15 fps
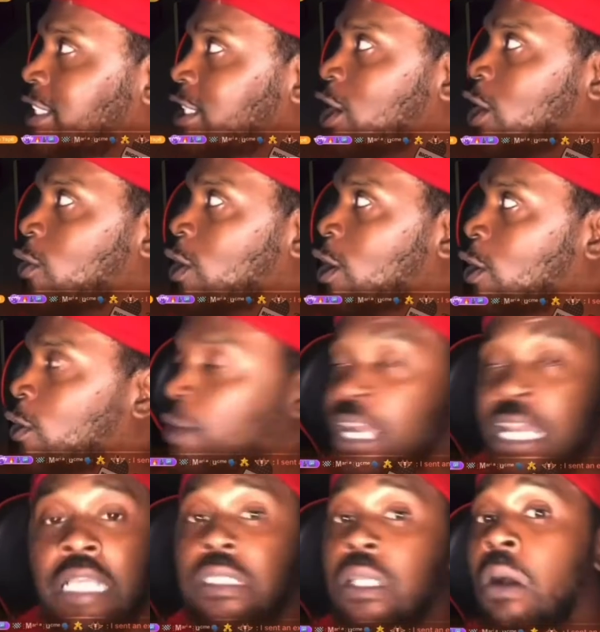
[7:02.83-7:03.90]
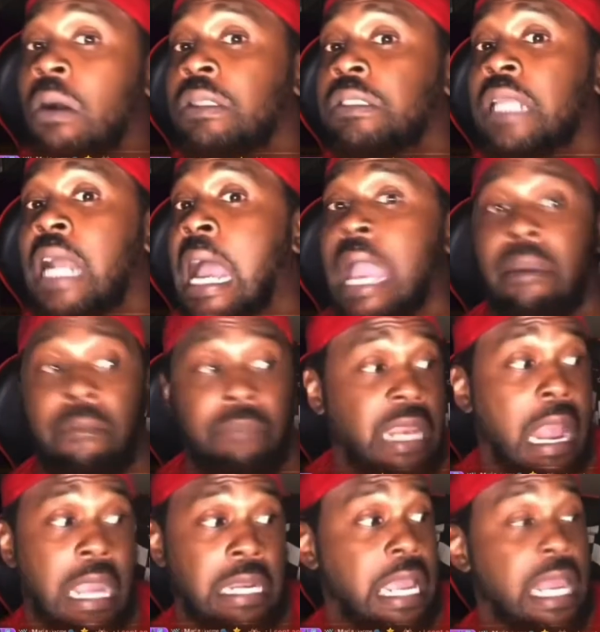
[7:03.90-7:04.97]
go on as long as it, I, I mean,
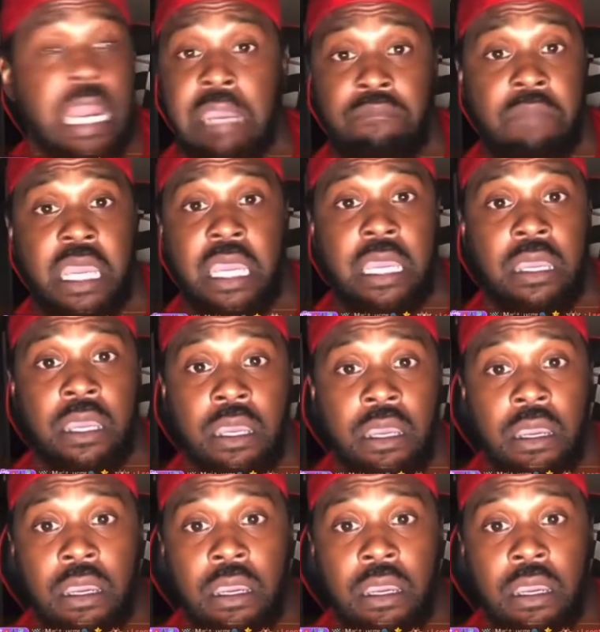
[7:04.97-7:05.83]
I, that ain't me.